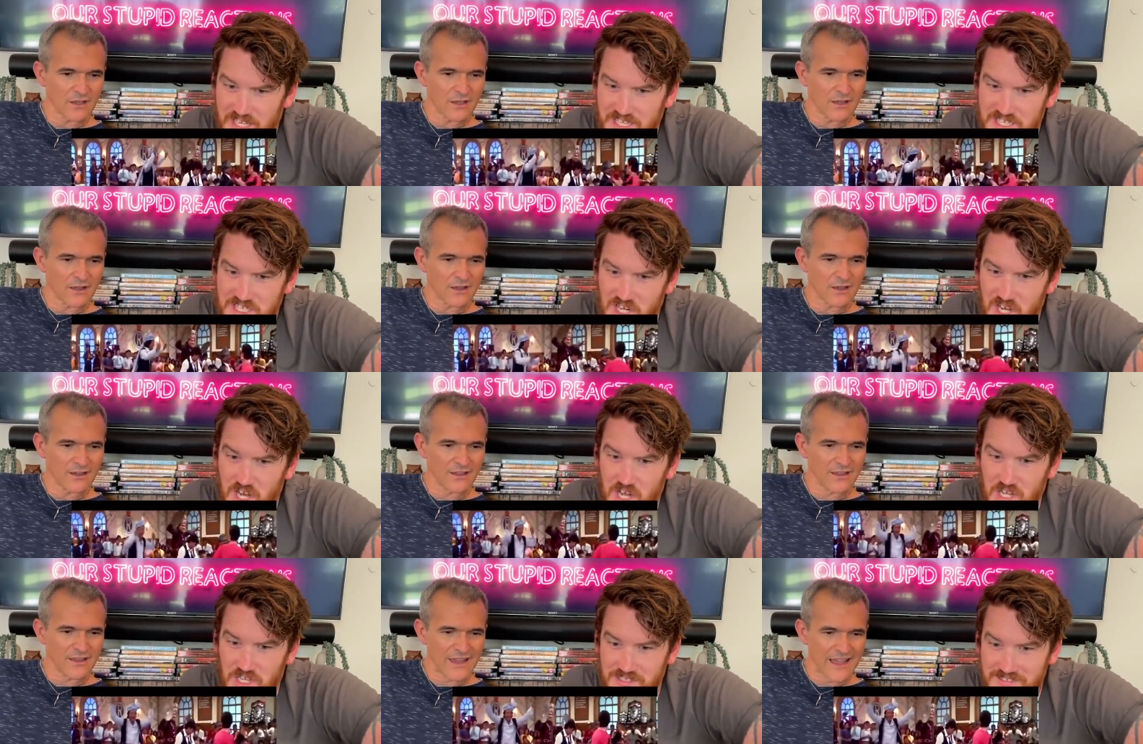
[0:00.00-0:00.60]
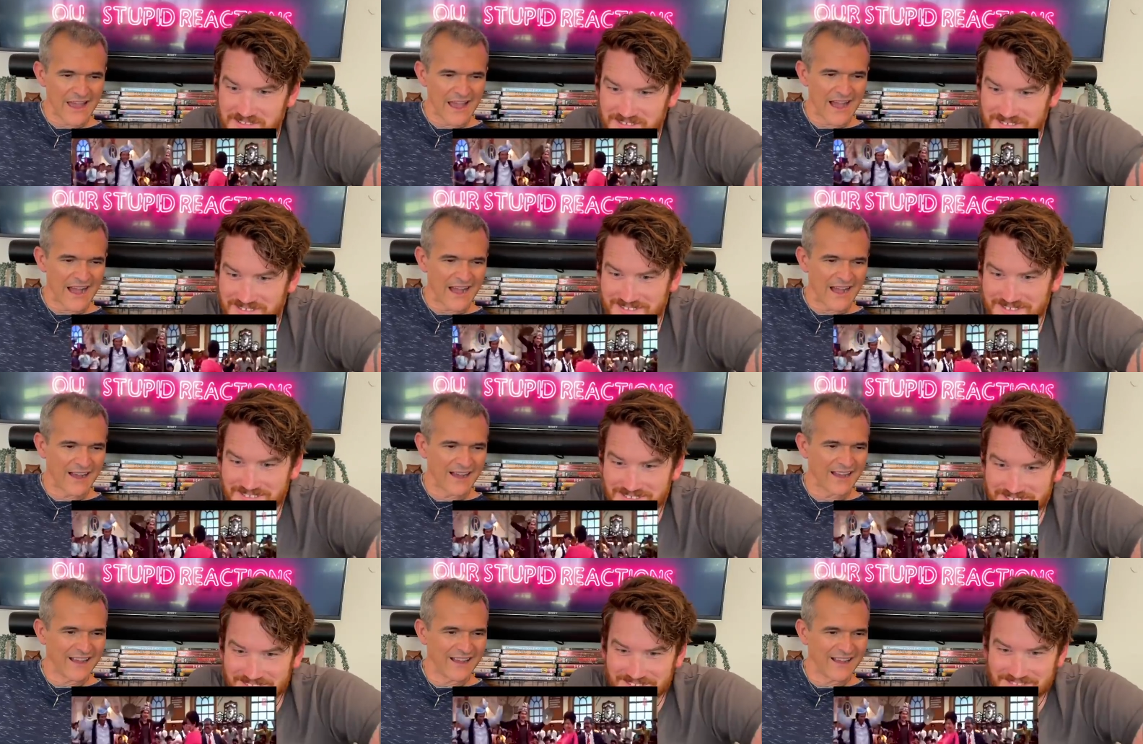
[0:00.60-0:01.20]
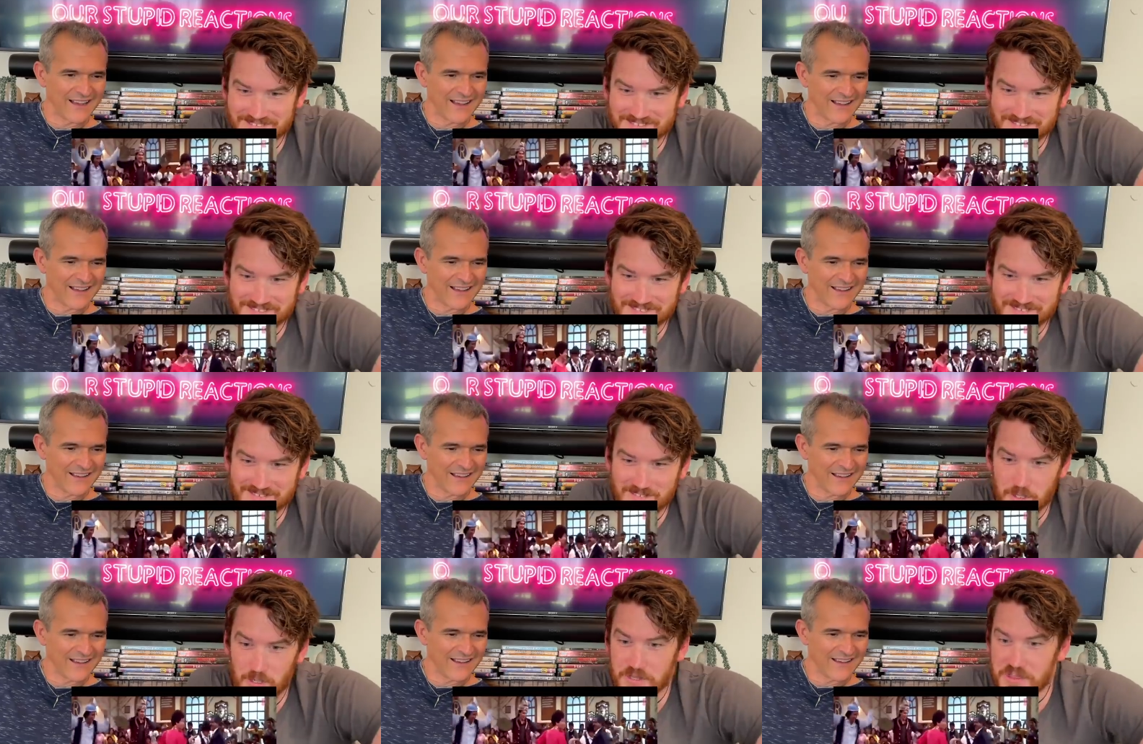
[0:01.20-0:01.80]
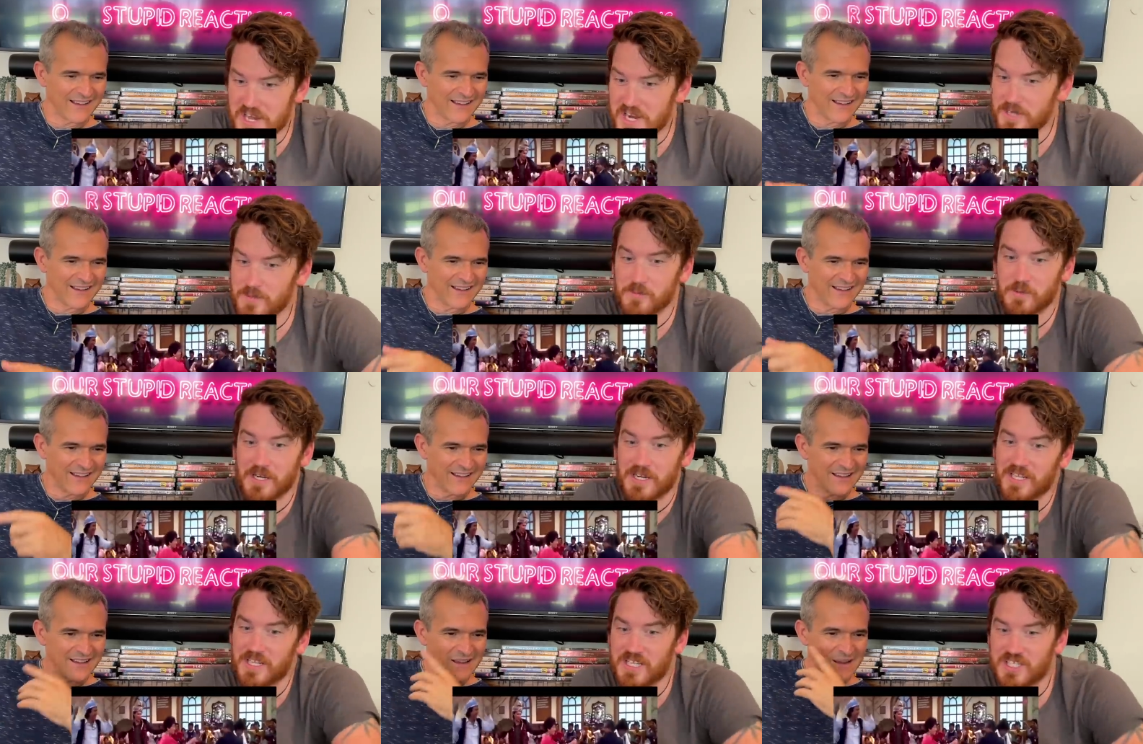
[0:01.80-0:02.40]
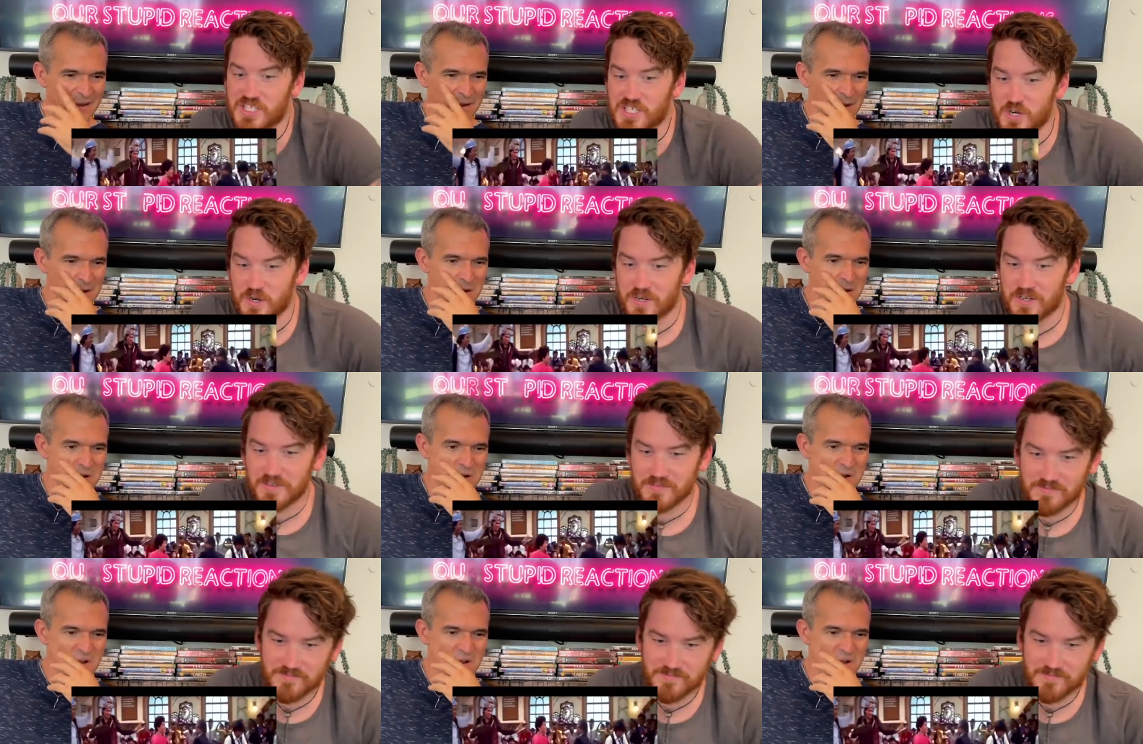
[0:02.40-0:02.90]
Speaker 1: Tall. Yeah. Or they're really short.